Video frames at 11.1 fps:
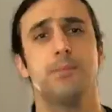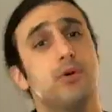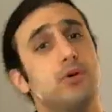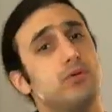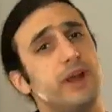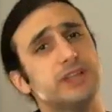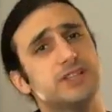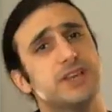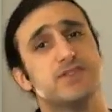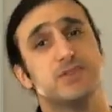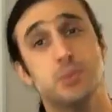
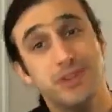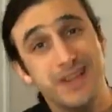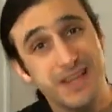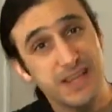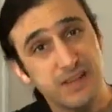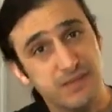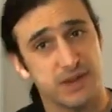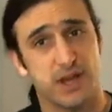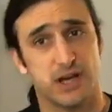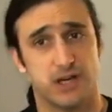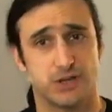Progressives will
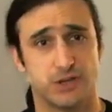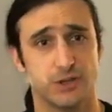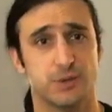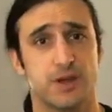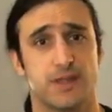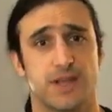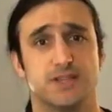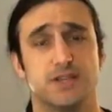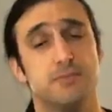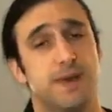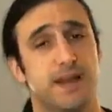even argue that
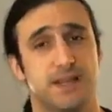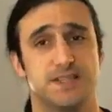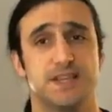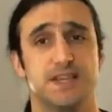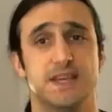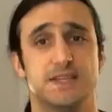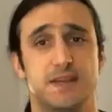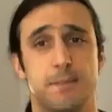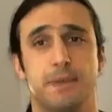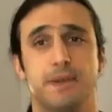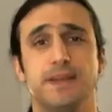humanity is
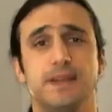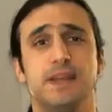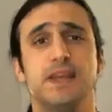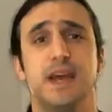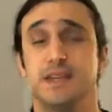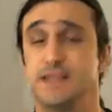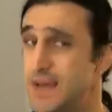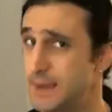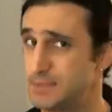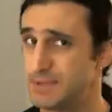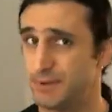completely
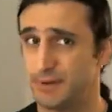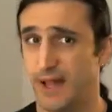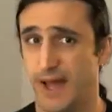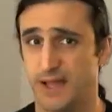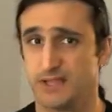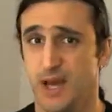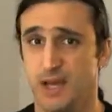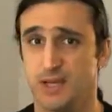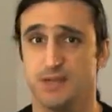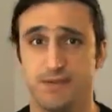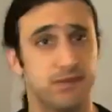adaptable and
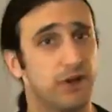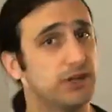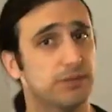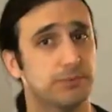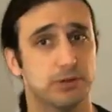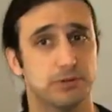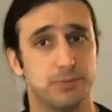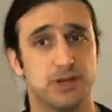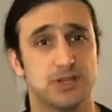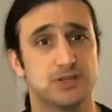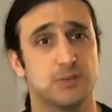undefinable
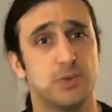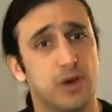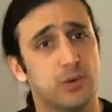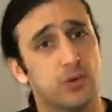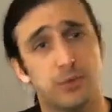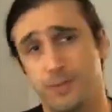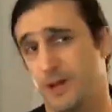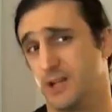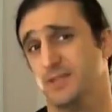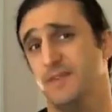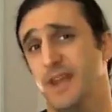because we are all
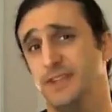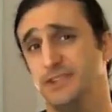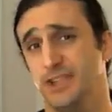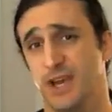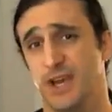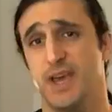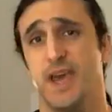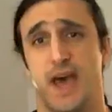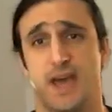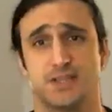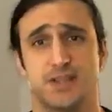part of nature,
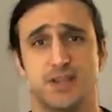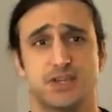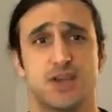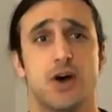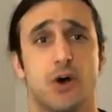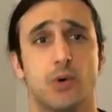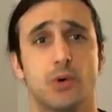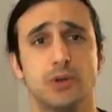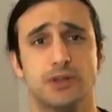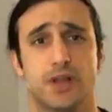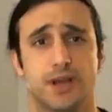and thus
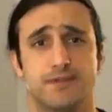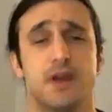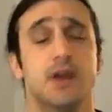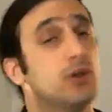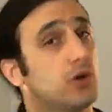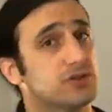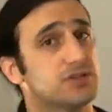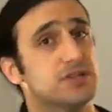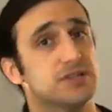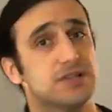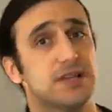all life
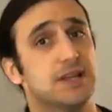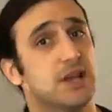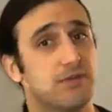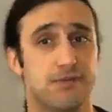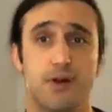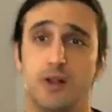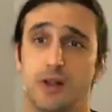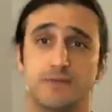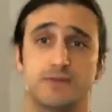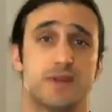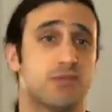constantly
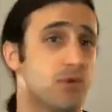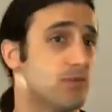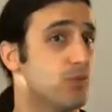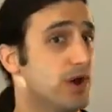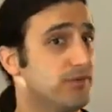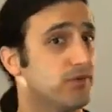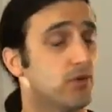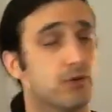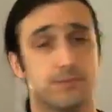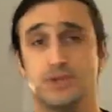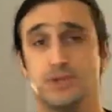evolves from one
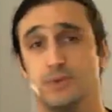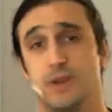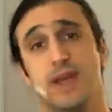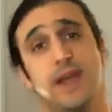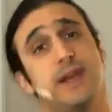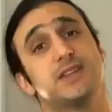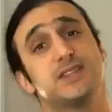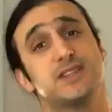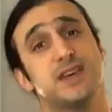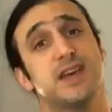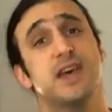form to the
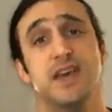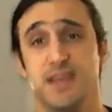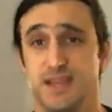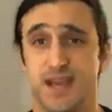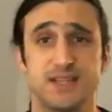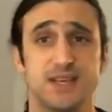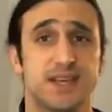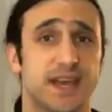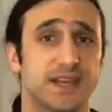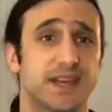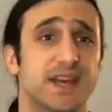next. Yet
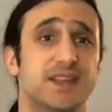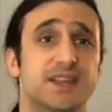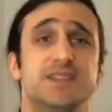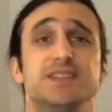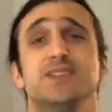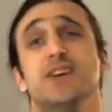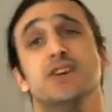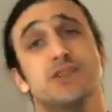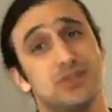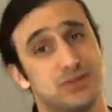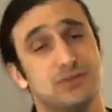again, this is
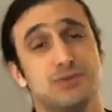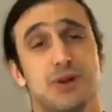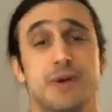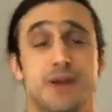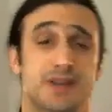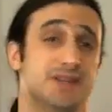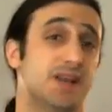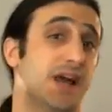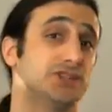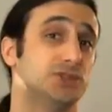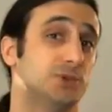
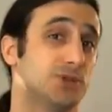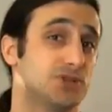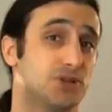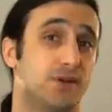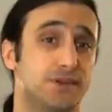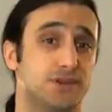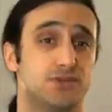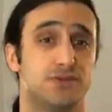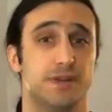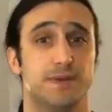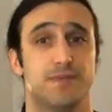pseudo-intellectual
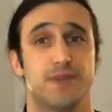sophistry.